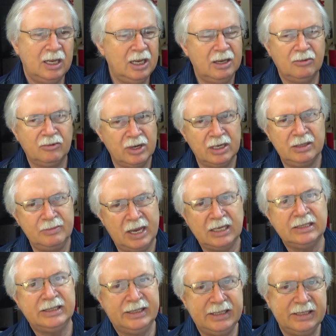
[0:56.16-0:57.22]
It really
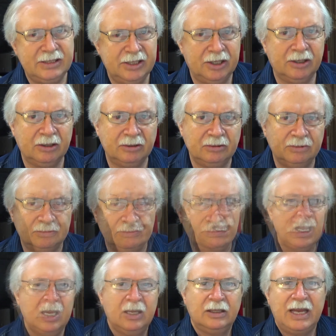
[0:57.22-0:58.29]
makes it easier.
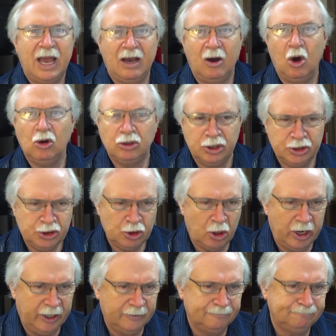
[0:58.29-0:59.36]
Now, Ode to
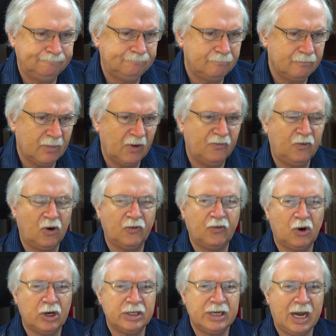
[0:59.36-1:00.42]
Joy.
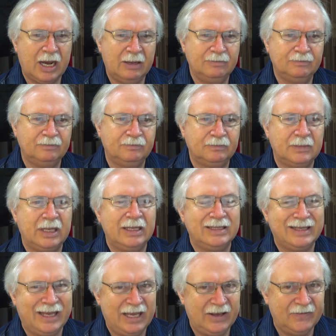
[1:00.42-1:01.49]
4/4 time,
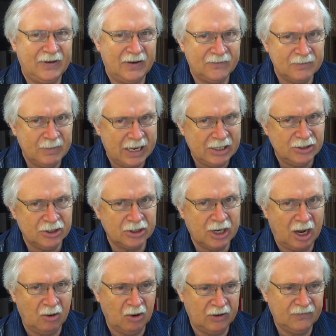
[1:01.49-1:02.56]
key of F major,
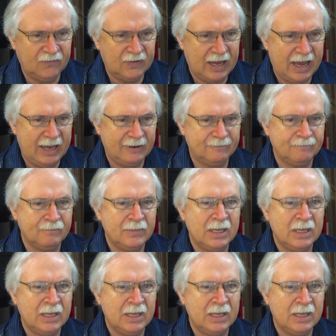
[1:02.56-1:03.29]
got one flat.